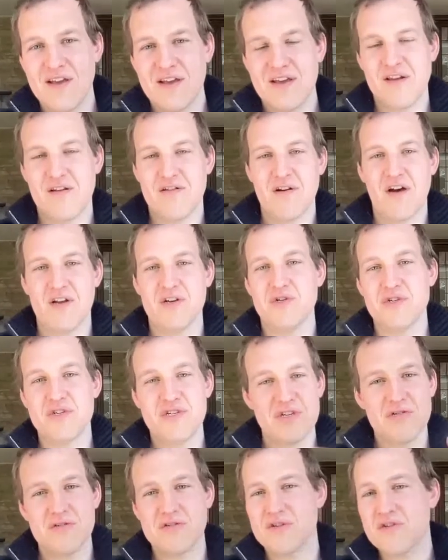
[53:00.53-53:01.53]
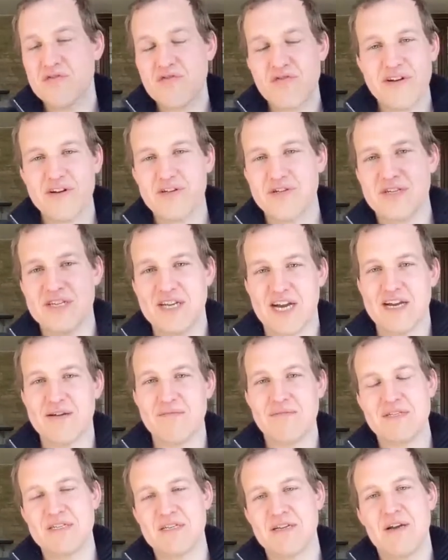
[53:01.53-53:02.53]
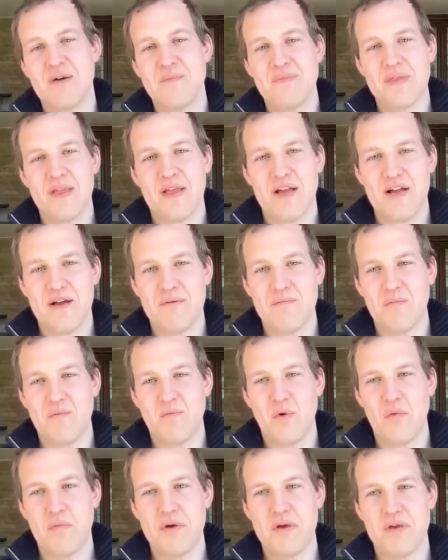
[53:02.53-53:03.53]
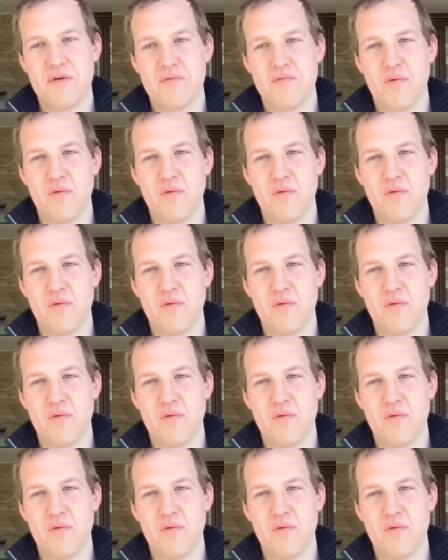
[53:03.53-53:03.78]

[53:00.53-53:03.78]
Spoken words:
you know, 100, 200, 300 times what we